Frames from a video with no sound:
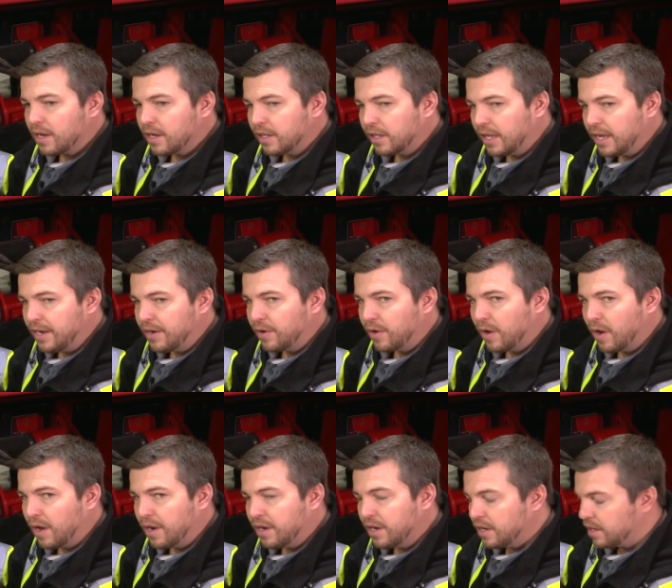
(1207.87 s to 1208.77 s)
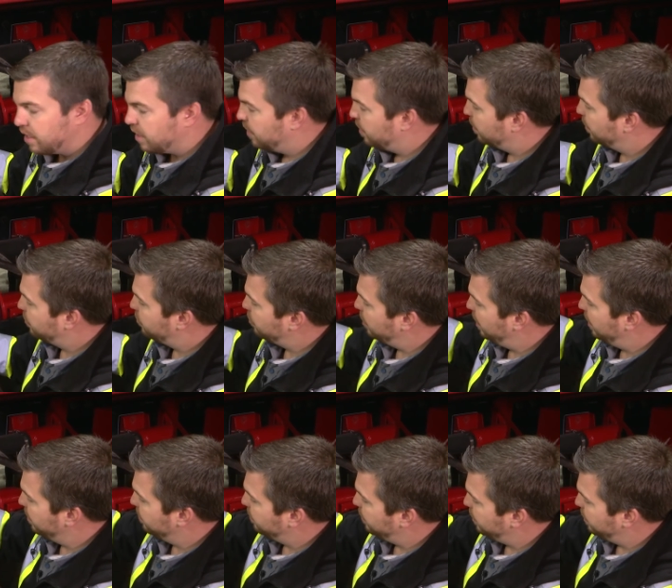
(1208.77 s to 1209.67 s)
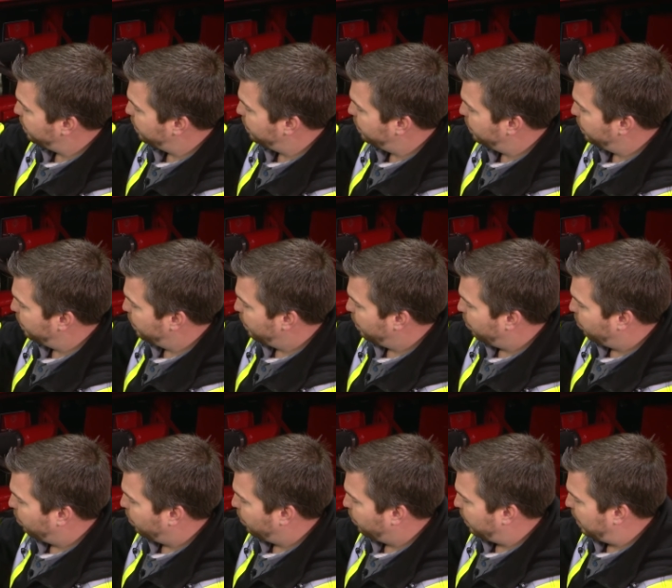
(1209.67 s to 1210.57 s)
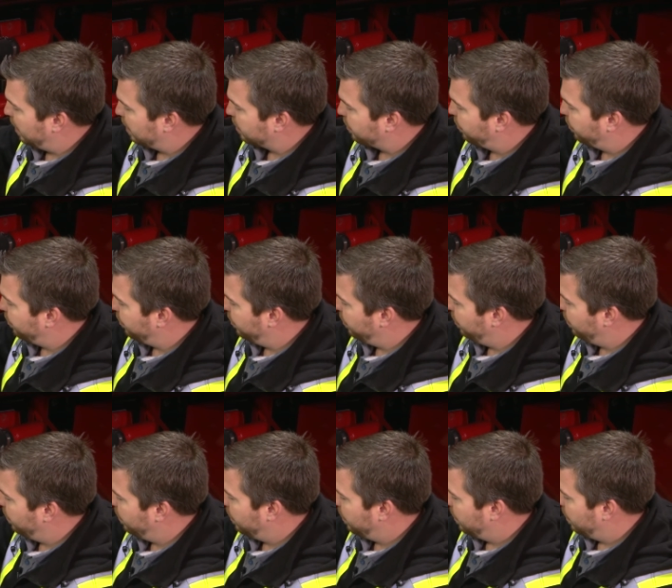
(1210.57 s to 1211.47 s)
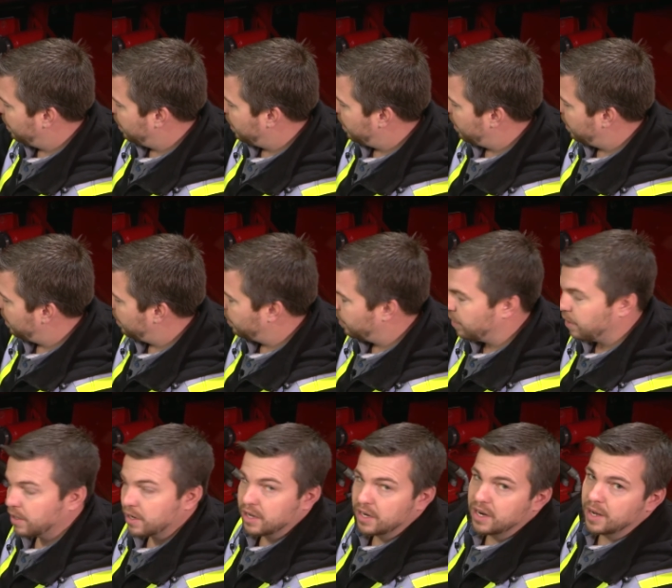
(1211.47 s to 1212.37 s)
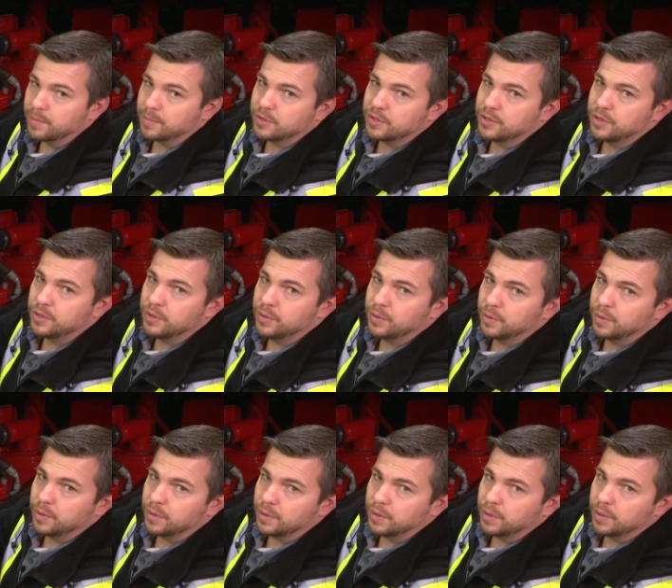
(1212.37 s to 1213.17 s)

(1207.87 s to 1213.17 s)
Later on in our training video, we'll walk through hooking up to